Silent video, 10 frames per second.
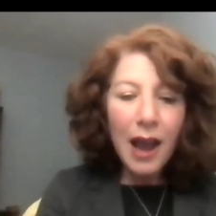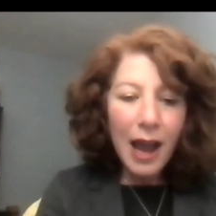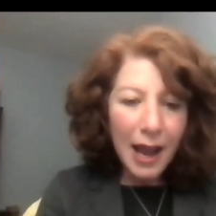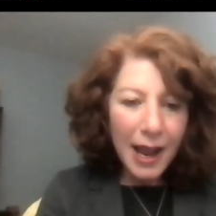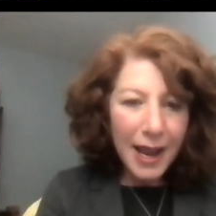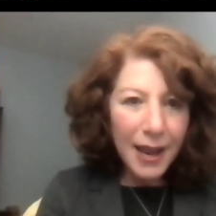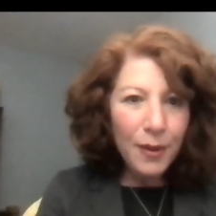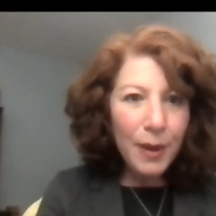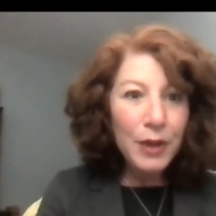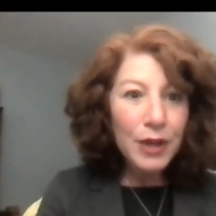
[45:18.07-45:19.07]
I
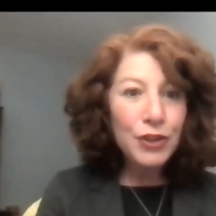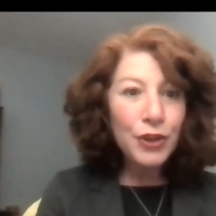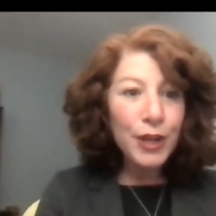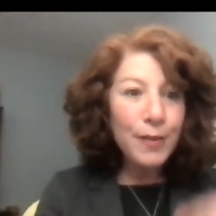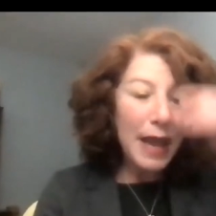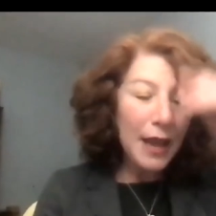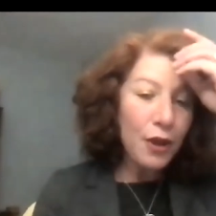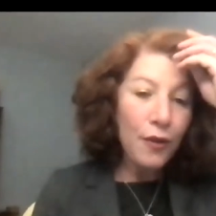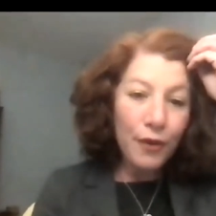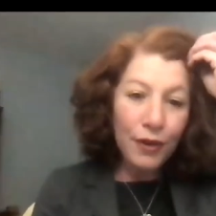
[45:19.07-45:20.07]
am going to turn it back
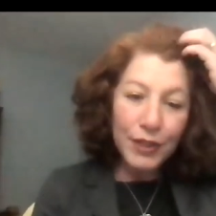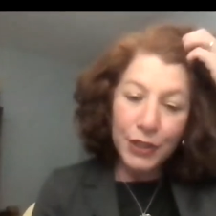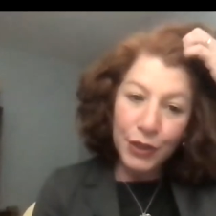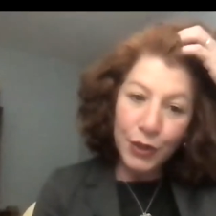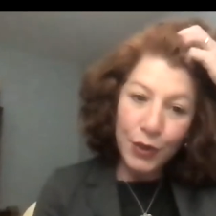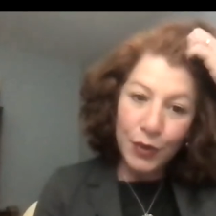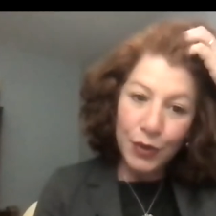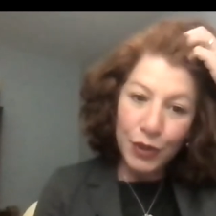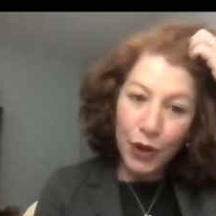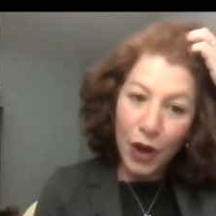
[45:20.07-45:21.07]
over to
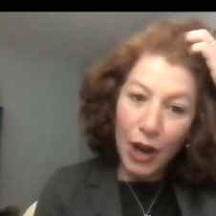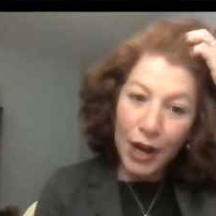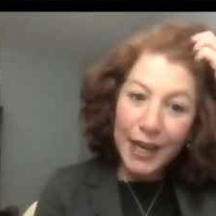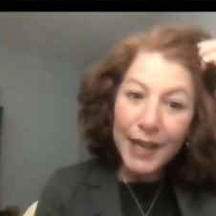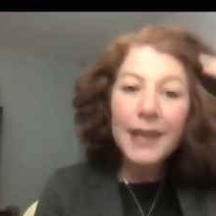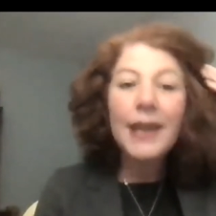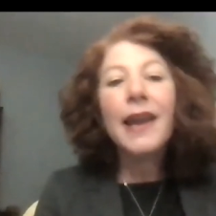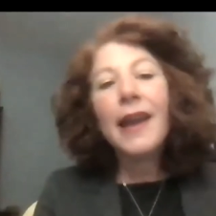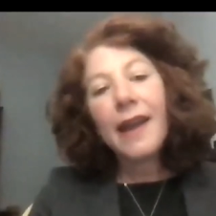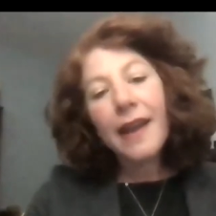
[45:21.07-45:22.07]
to Audie,
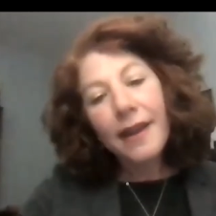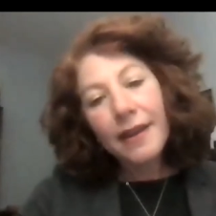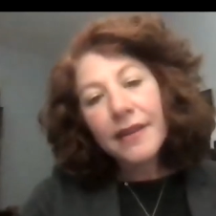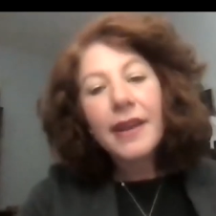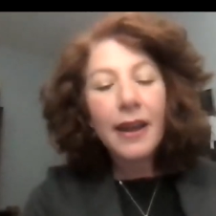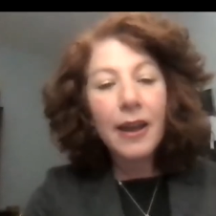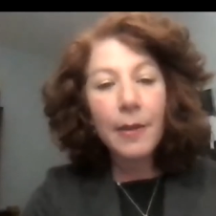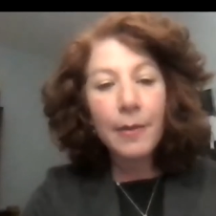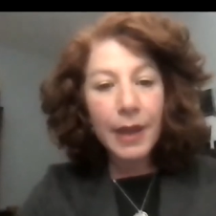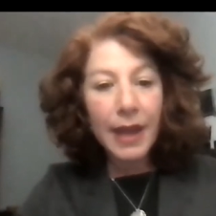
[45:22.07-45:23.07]
and
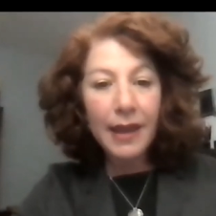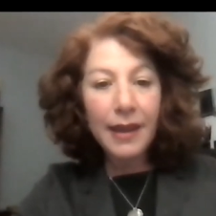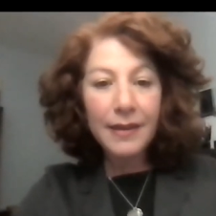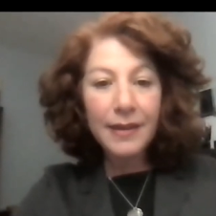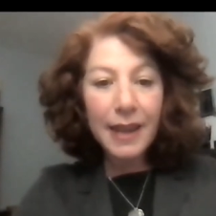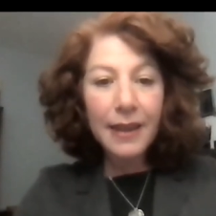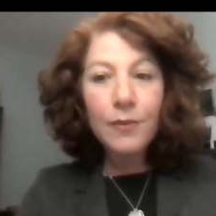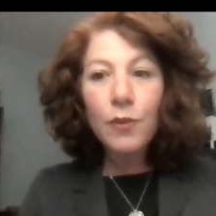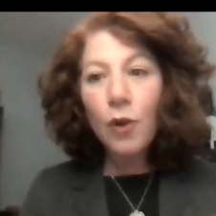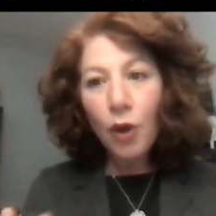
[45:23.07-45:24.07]
um, and then
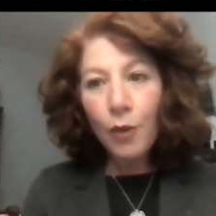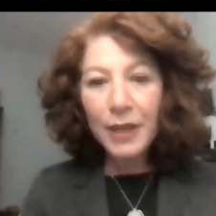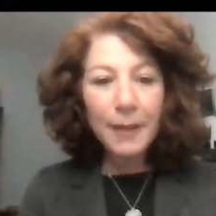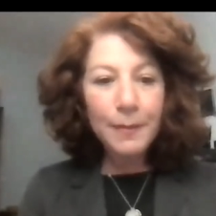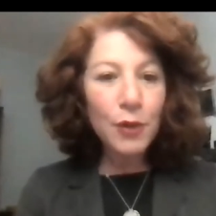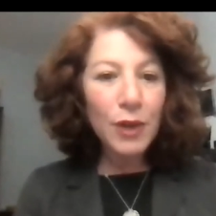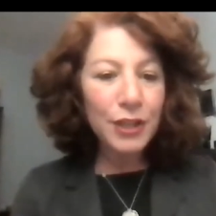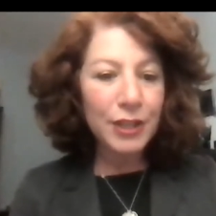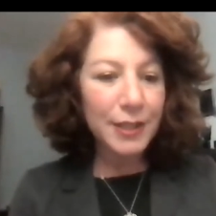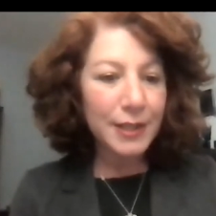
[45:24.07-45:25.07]
we'll open it up to
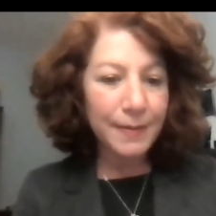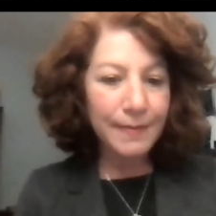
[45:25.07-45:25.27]
questions.